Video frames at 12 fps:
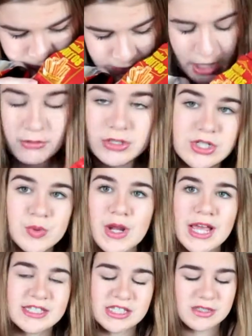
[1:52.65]
I wish
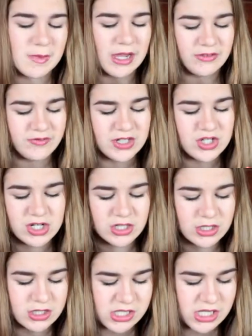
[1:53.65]
we had smell-o-vision,
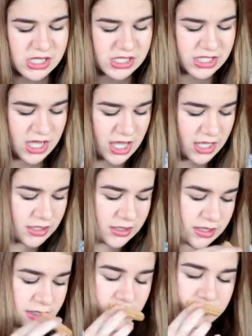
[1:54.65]
because these
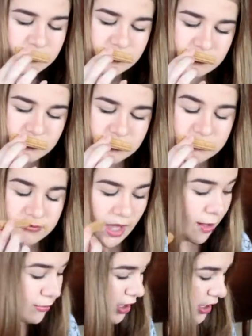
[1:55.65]
things...
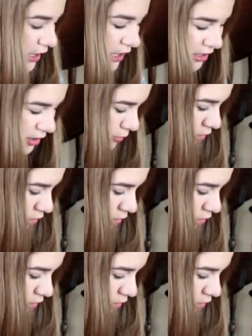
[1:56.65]
I'm gonna eat them